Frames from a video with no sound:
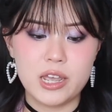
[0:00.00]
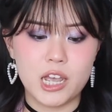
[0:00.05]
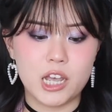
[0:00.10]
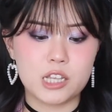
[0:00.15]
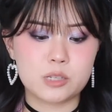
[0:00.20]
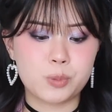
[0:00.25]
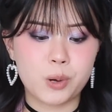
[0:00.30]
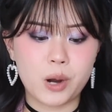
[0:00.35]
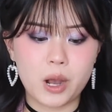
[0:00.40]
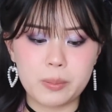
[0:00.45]

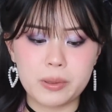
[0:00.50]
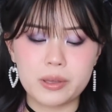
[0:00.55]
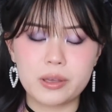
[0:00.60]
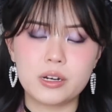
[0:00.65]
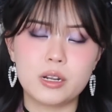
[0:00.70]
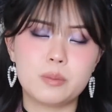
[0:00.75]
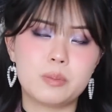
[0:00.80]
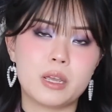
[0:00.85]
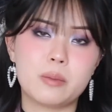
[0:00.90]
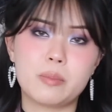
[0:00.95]
It's probably
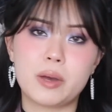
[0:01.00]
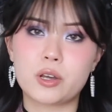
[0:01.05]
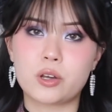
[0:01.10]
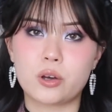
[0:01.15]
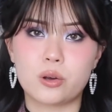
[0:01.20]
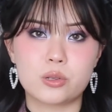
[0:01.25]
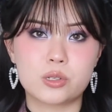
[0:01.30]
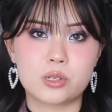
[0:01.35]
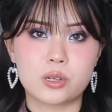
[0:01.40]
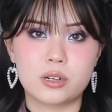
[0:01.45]
gonna be my
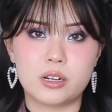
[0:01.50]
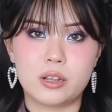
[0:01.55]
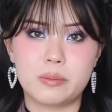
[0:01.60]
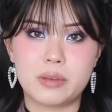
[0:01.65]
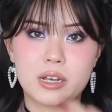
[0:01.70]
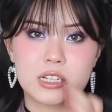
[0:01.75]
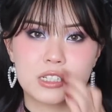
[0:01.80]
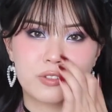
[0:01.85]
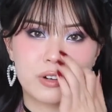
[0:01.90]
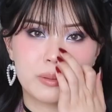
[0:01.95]
go-to lip
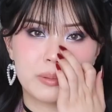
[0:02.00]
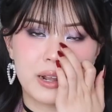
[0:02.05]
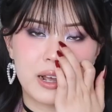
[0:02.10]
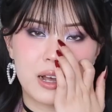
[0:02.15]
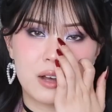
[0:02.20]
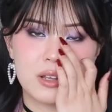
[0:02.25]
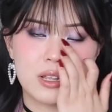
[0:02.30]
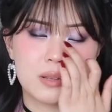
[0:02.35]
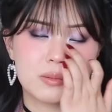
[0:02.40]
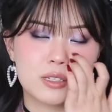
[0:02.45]
mask for
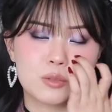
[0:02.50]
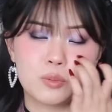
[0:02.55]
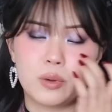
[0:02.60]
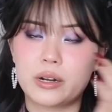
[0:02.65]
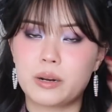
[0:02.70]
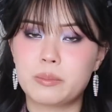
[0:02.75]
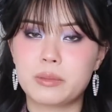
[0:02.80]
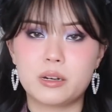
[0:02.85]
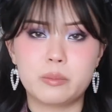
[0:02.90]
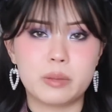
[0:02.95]
now. It's
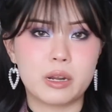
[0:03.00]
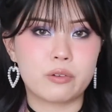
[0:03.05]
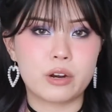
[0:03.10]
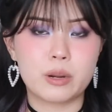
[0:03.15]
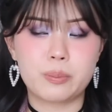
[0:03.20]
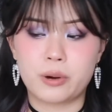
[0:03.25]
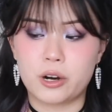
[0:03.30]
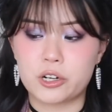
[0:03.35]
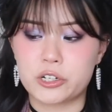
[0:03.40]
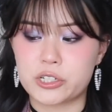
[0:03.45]
what I'm gonna be
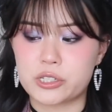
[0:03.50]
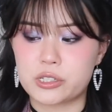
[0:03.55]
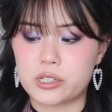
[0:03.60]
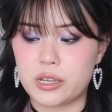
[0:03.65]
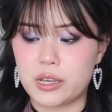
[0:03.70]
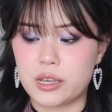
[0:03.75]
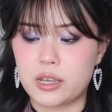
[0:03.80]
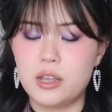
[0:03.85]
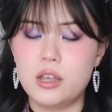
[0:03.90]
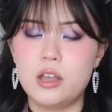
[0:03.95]

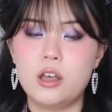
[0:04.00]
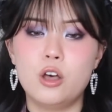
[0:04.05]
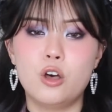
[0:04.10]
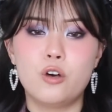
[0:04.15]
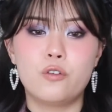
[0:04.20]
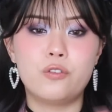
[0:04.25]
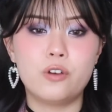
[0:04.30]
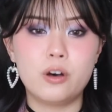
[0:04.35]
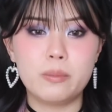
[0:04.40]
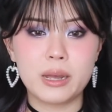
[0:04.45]
repurchasing
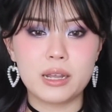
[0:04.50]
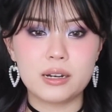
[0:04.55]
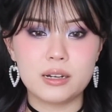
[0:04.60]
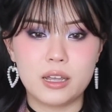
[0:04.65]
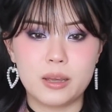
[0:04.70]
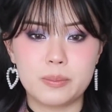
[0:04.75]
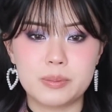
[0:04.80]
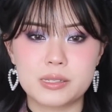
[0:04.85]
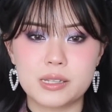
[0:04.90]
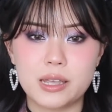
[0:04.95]
for my
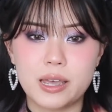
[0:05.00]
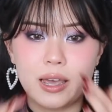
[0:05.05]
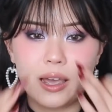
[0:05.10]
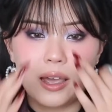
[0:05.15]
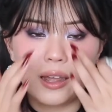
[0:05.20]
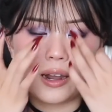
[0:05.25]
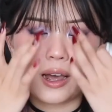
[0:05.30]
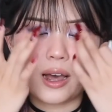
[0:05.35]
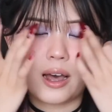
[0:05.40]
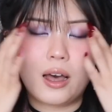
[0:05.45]
lips,
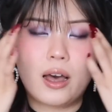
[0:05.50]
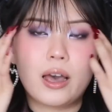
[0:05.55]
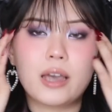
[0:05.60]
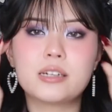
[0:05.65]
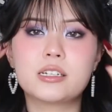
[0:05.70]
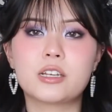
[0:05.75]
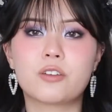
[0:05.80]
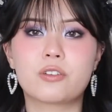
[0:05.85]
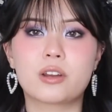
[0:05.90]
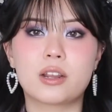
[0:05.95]
and I
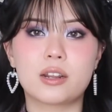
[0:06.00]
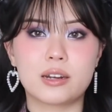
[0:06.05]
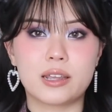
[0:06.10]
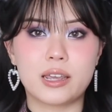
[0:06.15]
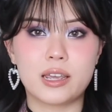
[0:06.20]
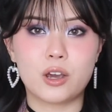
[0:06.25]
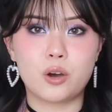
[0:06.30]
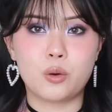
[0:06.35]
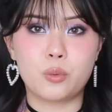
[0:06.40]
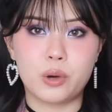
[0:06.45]

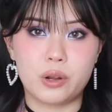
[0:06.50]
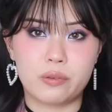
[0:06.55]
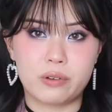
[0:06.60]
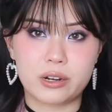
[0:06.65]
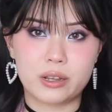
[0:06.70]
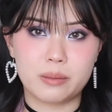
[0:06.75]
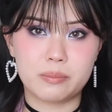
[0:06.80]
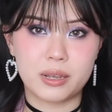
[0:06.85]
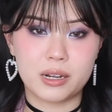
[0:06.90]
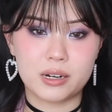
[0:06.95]
definitely would
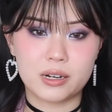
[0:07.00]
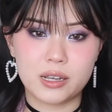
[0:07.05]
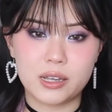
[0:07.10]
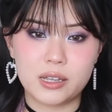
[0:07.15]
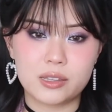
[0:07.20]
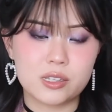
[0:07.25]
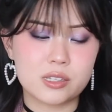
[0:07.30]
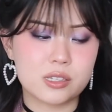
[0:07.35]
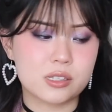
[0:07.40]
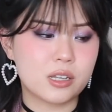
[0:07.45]
recommend
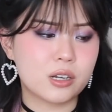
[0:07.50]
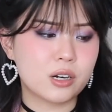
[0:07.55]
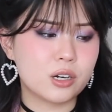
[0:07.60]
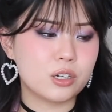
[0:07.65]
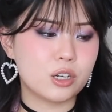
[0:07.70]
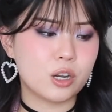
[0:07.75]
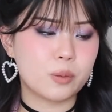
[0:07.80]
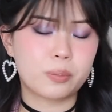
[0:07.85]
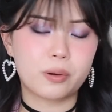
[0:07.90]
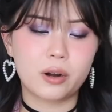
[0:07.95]
it. This is not a
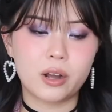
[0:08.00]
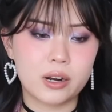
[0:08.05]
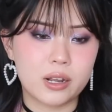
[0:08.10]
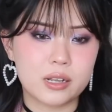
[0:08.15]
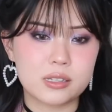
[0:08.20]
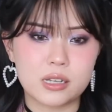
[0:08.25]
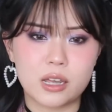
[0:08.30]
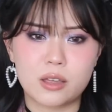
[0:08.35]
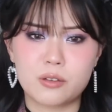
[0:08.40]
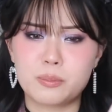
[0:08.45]
new
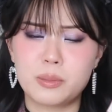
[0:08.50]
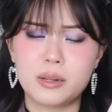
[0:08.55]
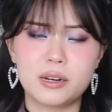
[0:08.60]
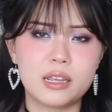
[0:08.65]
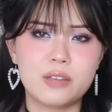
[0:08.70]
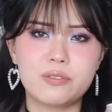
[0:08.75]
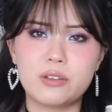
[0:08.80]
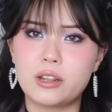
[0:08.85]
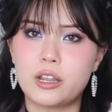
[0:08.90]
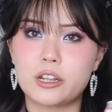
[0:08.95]
product. I
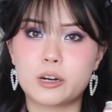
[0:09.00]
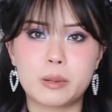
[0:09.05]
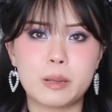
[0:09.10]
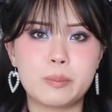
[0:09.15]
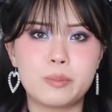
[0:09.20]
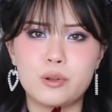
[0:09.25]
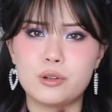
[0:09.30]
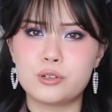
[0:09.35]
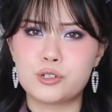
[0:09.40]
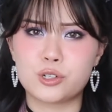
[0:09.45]
believe a lot of
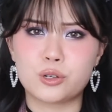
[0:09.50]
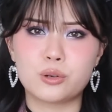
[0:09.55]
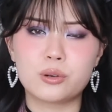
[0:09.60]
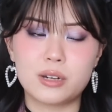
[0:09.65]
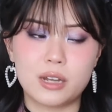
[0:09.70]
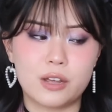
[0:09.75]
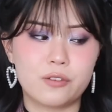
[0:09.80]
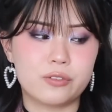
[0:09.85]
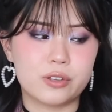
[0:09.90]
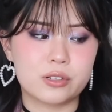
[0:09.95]
people do
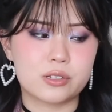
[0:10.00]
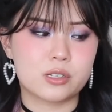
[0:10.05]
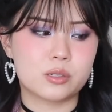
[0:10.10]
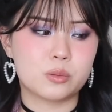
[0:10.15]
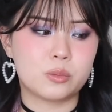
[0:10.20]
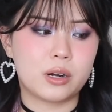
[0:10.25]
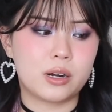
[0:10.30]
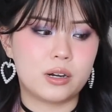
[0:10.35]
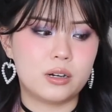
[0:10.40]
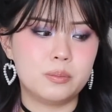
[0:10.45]
love this as
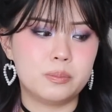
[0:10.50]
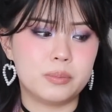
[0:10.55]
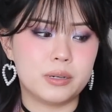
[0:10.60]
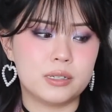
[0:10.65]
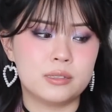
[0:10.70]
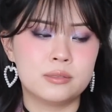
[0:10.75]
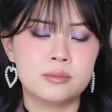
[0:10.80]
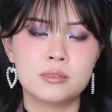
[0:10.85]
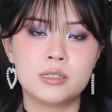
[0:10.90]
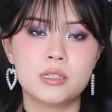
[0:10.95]
well,
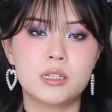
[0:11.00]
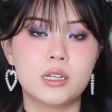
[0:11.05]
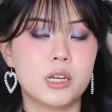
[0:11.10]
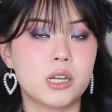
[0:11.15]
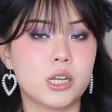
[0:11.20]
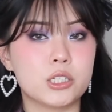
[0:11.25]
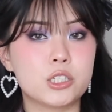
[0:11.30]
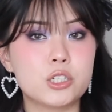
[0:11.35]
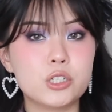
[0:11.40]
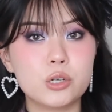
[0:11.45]
but
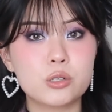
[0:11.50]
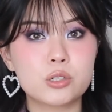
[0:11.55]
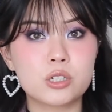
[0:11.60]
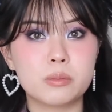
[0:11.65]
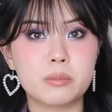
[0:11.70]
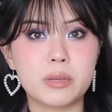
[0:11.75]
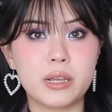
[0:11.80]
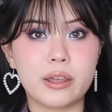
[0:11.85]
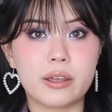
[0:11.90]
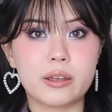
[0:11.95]
it's new
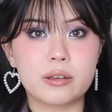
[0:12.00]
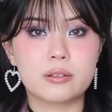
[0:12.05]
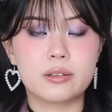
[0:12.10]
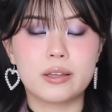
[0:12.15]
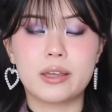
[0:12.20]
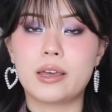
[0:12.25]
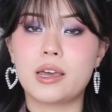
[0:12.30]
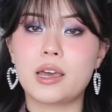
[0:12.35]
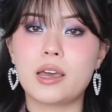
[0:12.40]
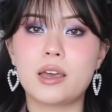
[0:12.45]
to me.
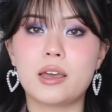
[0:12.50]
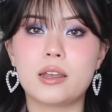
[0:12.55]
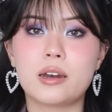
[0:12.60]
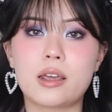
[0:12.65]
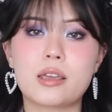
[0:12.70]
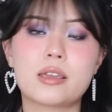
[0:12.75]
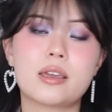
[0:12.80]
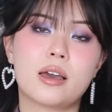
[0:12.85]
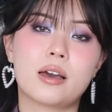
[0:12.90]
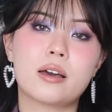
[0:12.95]

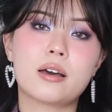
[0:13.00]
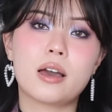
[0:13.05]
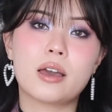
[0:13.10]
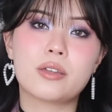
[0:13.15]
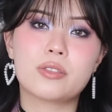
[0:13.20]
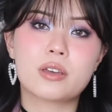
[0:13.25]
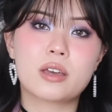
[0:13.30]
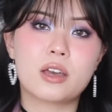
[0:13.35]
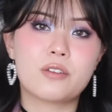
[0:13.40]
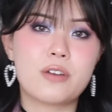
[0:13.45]
And yeah, I
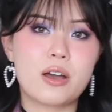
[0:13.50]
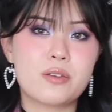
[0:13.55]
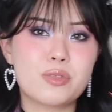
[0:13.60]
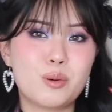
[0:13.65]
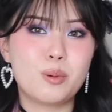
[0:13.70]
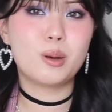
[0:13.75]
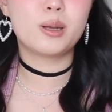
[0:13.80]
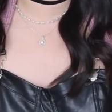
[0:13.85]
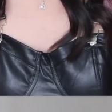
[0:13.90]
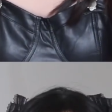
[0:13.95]
think I found
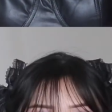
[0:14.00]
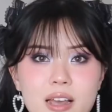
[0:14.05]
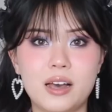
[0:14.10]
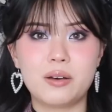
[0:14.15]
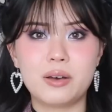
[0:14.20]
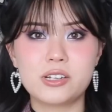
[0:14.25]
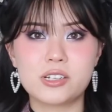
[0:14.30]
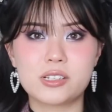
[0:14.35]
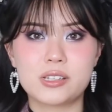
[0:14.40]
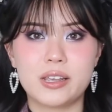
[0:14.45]
the one.
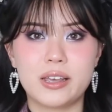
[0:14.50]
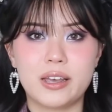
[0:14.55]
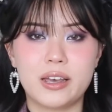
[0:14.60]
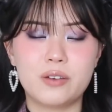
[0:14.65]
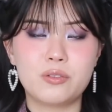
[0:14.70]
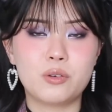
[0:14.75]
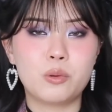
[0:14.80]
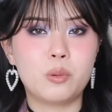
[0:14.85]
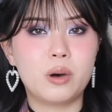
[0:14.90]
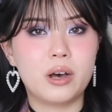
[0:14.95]
Now I just
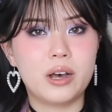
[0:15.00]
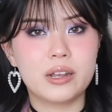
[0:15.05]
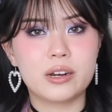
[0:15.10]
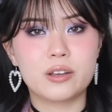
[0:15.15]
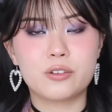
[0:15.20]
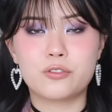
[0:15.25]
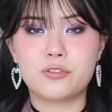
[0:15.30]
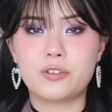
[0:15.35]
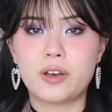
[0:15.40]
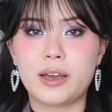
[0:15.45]
have
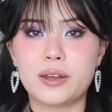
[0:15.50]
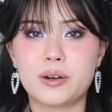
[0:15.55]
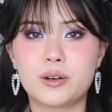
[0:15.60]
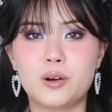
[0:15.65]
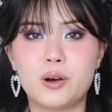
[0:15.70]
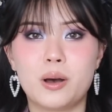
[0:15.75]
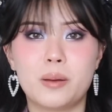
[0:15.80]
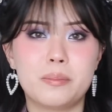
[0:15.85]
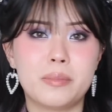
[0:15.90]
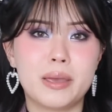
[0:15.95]
one
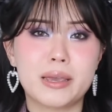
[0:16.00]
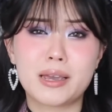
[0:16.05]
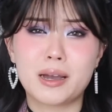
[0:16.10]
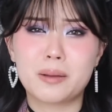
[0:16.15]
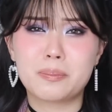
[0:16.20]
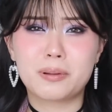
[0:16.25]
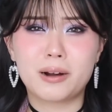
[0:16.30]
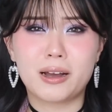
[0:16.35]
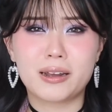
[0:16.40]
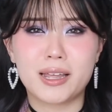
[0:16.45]
final
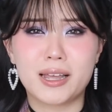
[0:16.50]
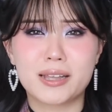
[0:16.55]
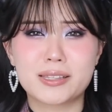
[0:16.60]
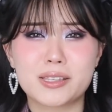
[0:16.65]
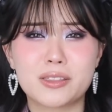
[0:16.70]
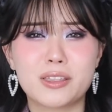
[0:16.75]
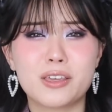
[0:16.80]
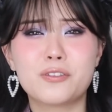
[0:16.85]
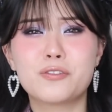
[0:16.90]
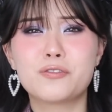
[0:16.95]
makeup
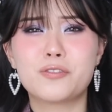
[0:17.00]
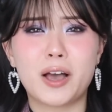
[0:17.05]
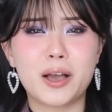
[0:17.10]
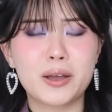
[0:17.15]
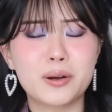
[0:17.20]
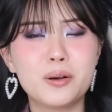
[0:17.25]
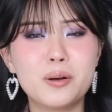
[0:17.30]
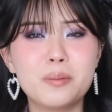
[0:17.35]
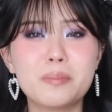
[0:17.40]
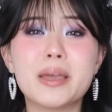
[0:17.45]
product, the
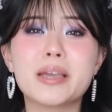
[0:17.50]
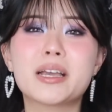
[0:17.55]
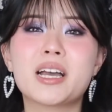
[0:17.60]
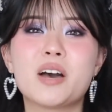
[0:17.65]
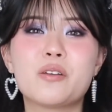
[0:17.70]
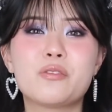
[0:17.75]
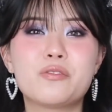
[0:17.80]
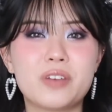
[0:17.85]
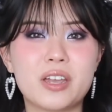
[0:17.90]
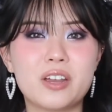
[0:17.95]
final
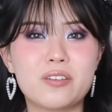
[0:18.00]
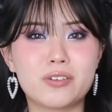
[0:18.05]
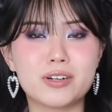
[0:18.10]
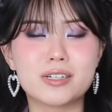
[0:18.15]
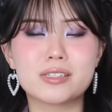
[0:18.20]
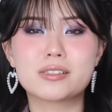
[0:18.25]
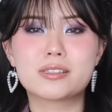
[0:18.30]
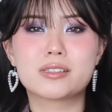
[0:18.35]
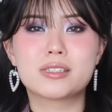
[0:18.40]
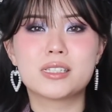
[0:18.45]
makeup
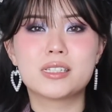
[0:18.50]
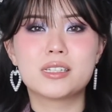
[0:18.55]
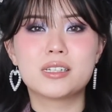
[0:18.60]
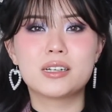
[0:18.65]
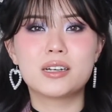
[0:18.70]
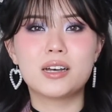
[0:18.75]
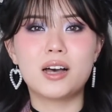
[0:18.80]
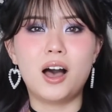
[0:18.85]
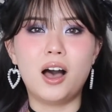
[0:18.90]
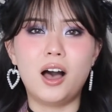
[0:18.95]
favorites
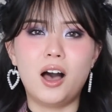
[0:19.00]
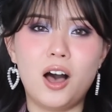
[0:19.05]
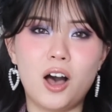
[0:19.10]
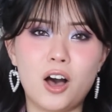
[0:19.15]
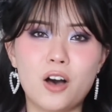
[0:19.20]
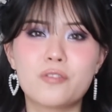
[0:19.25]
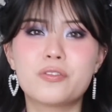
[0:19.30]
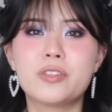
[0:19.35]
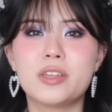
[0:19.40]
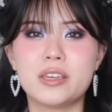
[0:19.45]

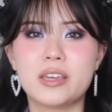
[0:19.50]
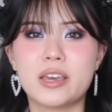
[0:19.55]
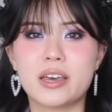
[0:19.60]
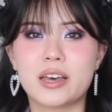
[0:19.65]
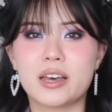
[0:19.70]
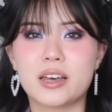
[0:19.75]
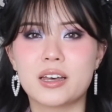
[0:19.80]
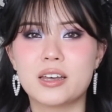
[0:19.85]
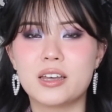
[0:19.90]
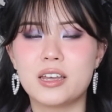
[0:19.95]
of the
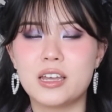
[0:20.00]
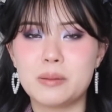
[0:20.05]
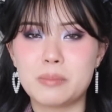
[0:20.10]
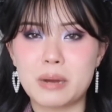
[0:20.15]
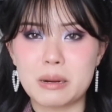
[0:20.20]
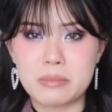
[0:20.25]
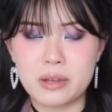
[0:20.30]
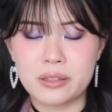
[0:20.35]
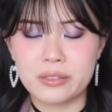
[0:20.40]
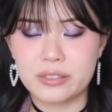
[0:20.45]
year in
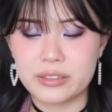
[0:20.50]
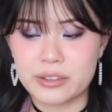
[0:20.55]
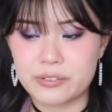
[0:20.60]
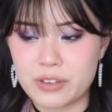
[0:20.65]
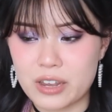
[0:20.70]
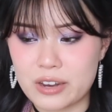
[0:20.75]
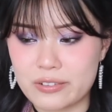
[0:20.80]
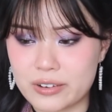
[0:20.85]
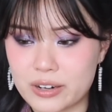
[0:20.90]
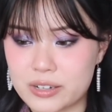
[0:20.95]
my monthly
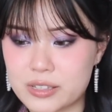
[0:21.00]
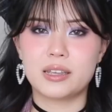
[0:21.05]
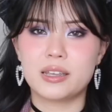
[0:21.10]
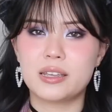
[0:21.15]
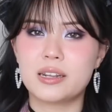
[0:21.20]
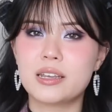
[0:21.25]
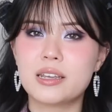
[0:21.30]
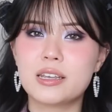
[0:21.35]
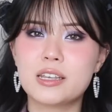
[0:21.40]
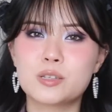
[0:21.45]
favorites.
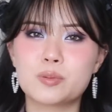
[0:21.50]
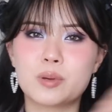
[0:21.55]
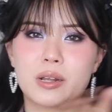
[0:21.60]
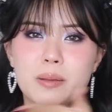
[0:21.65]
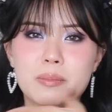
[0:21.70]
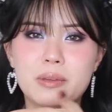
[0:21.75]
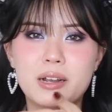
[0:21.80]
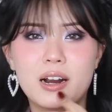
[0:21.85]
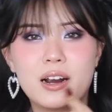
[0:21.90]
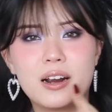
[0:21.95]
It is what
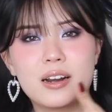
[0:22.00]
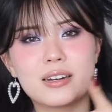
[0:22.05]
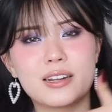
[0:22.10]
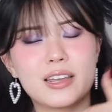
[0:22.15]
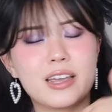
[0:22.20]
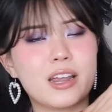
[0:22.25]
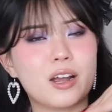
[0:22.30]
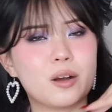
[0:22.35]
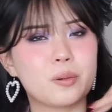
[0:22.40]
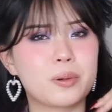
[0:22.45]
I'm
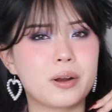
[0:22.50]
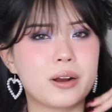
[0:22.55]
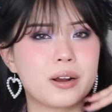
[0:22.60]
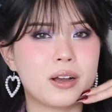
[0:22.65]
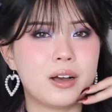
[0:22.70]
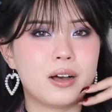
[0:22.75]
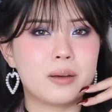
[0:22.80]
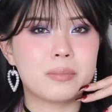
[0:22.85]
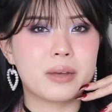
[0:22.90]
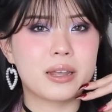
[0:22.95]
currently
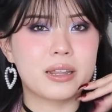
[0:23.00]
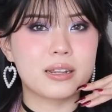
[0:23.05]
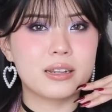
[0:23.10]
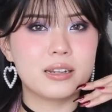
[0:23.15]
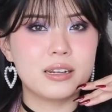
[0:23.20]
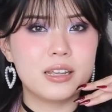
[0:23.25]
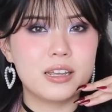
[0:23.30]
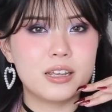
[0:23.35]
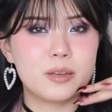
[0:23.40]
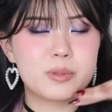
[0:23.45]
wearing on my
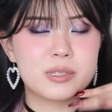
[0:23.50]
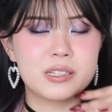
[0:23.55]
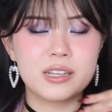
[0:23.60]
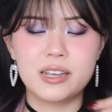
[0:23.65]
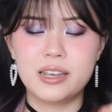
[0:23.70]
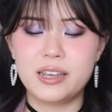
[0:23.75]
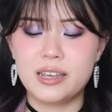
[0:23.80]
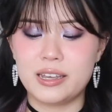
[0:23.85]
lips.